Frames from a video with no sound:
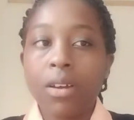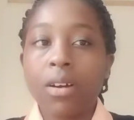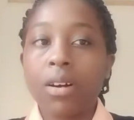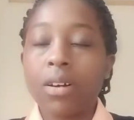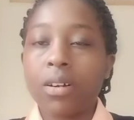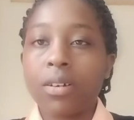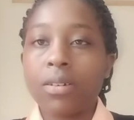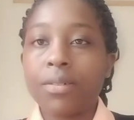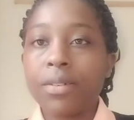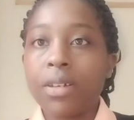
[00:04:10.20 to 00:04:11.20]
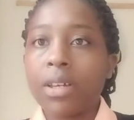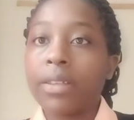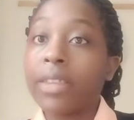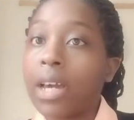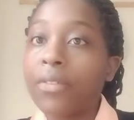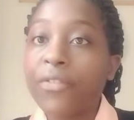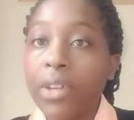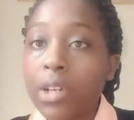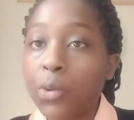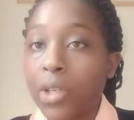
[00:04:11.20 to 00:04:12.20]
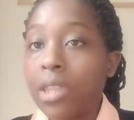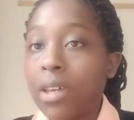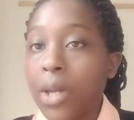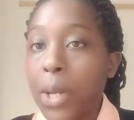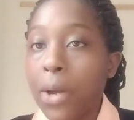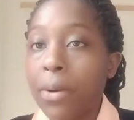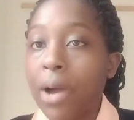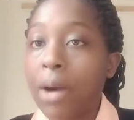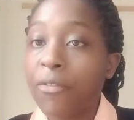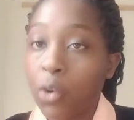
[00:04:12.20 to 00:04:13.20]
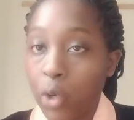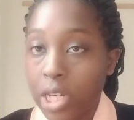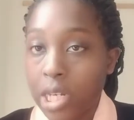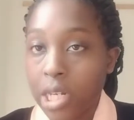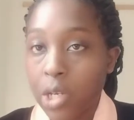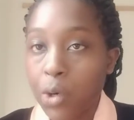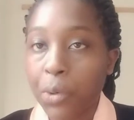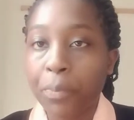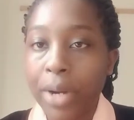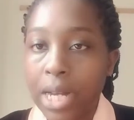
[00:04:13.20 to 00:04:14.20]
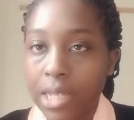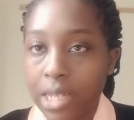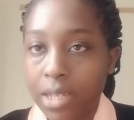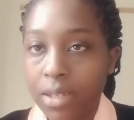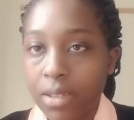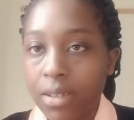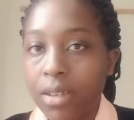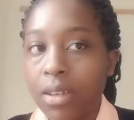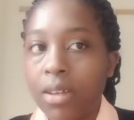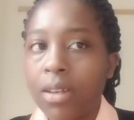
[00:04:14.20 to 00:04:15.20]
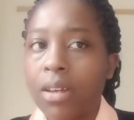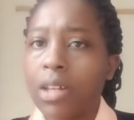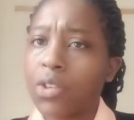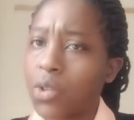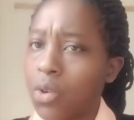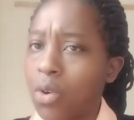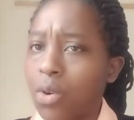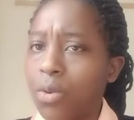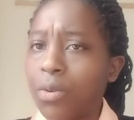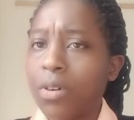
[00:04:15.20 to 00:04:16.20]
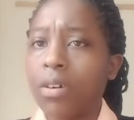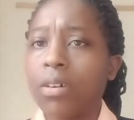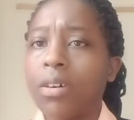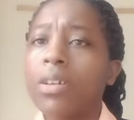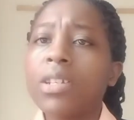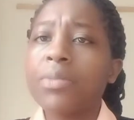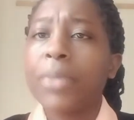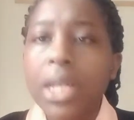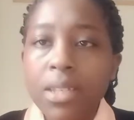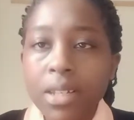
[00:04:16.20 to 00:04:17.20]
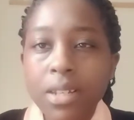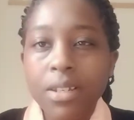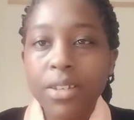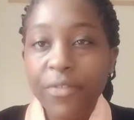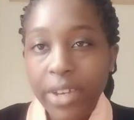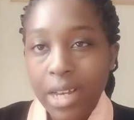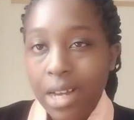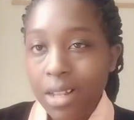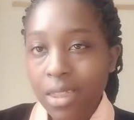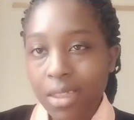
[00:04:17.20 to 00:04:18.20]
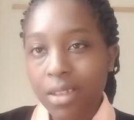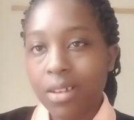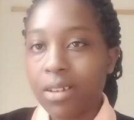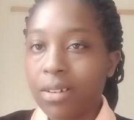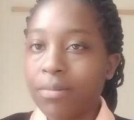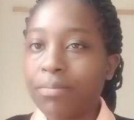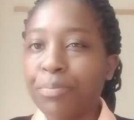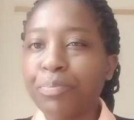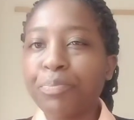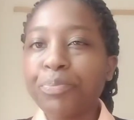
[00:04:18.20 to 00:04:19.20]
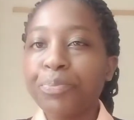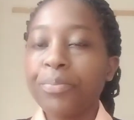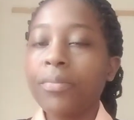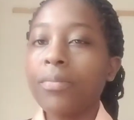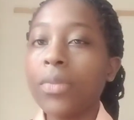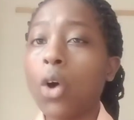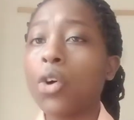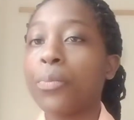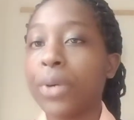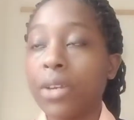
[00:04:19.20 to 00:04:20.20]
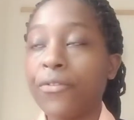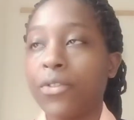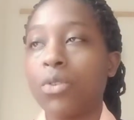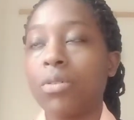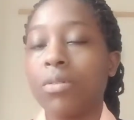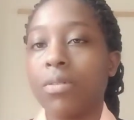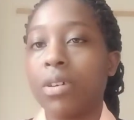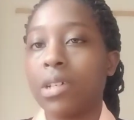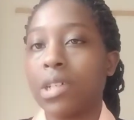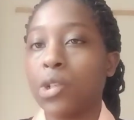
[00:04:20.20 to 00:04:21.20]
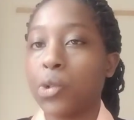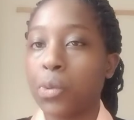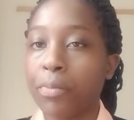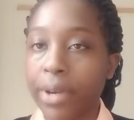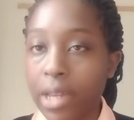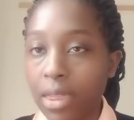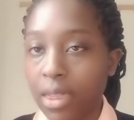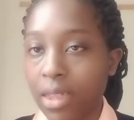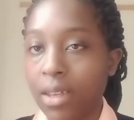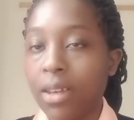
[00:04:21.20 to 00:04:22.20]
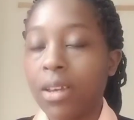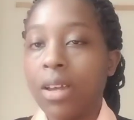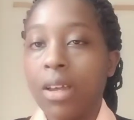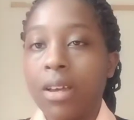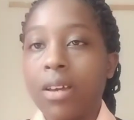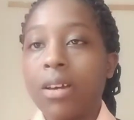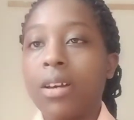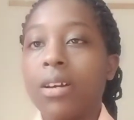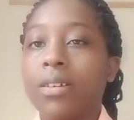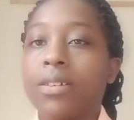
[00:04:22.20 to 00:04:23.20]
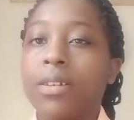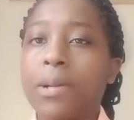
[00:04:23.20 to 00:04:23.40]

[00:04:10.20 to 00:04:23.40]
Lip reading: they are filled with a fluid or pus. And so it makes it difficult or painful to breathe. And